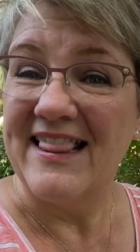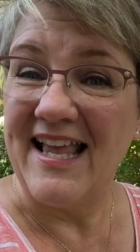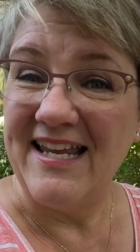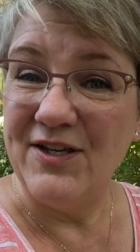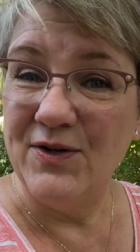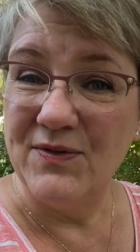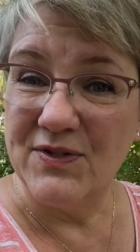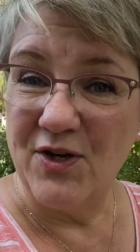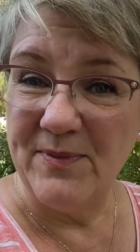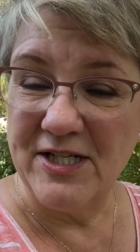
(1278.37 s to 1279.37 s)
Thank you
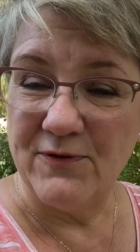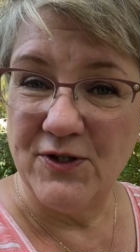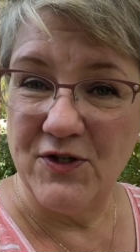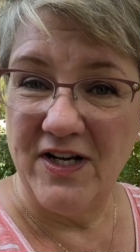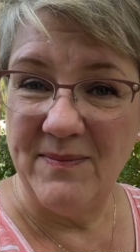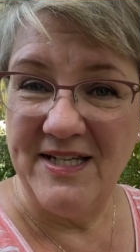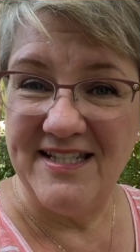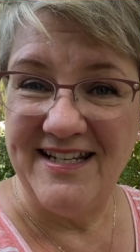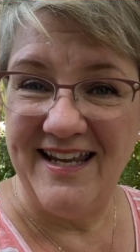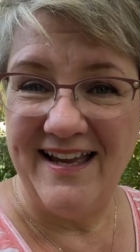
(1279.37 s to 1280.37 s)
so much for joining me
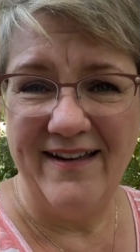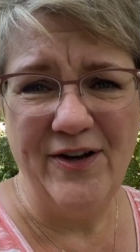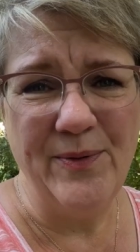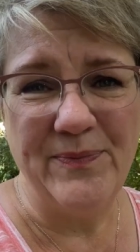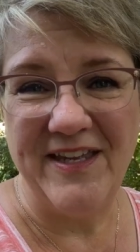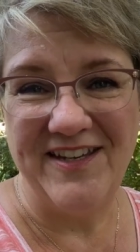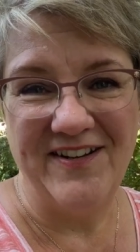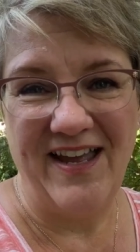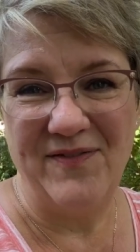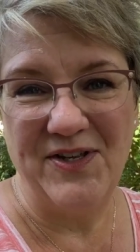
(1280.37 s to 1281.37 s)
today. I hope that
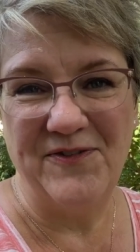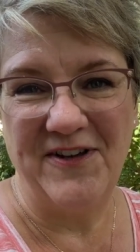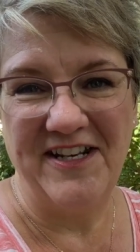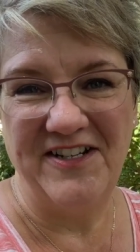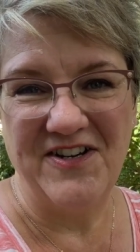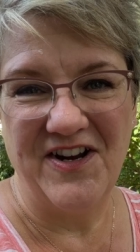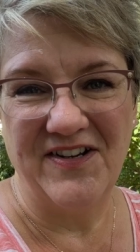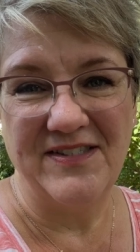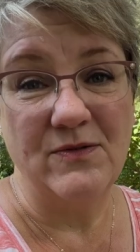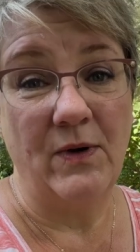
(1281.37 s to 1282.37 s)
you're having fun in your
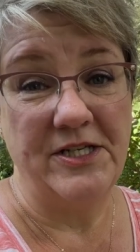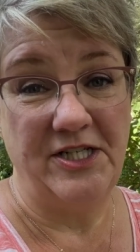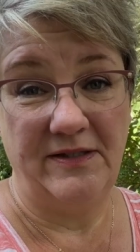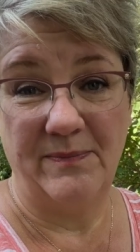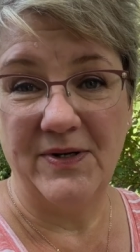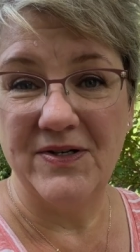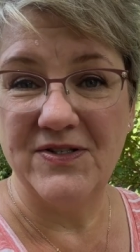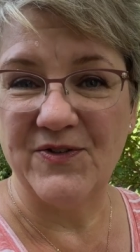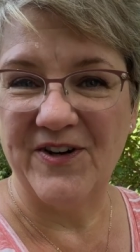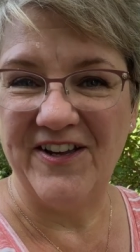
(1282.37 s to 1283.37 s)
gardens, watching the
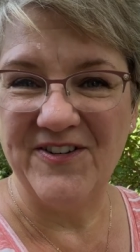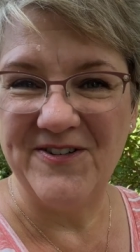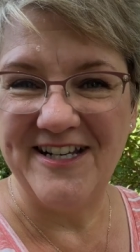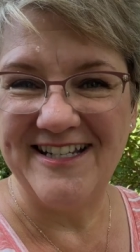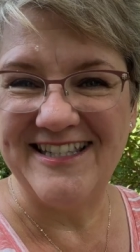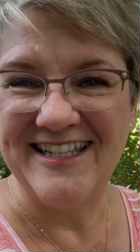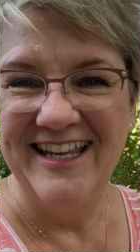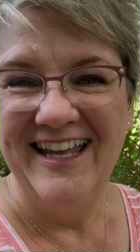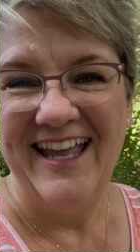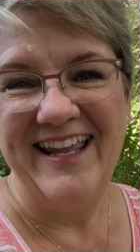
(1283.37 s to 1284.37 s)
birds or otherwise.
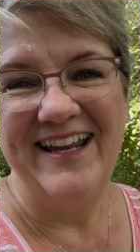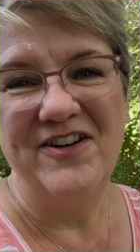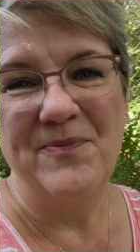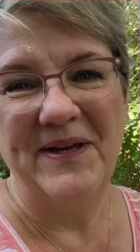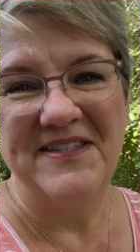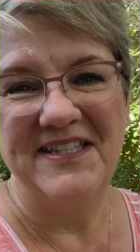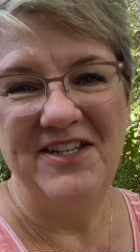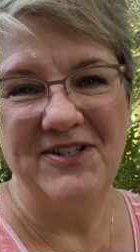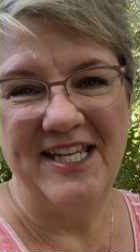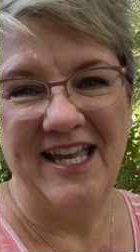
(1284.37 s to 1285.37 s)
And I hope I'll see
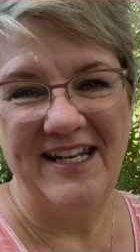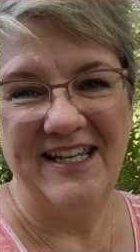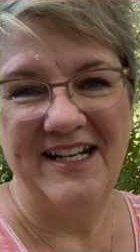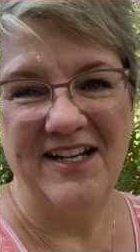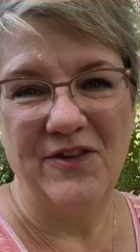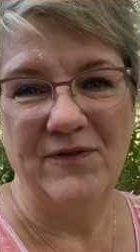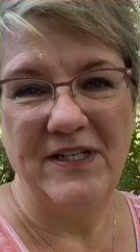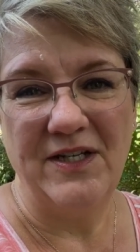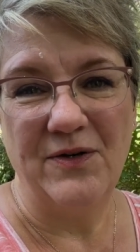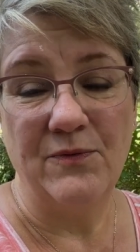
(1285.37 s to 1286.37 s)
you again in another
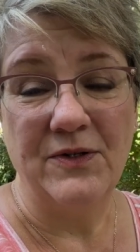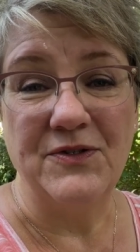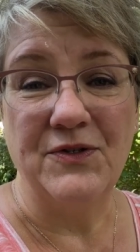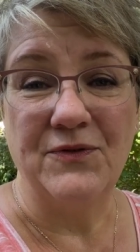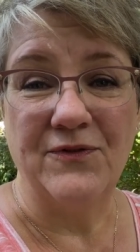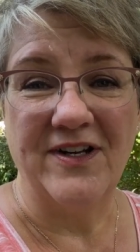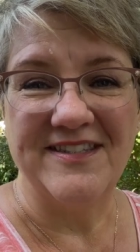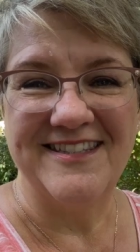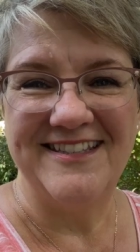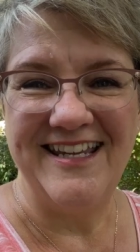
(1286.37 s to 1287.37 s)
video real soon,
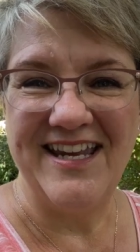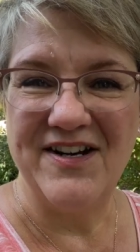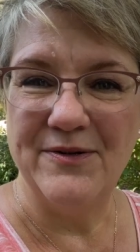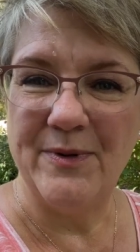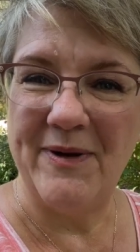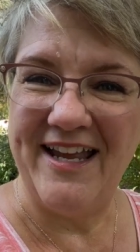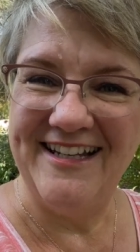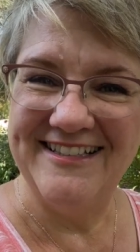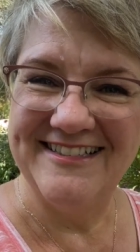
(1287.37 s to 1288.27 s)
friends. Take care. Bye bye.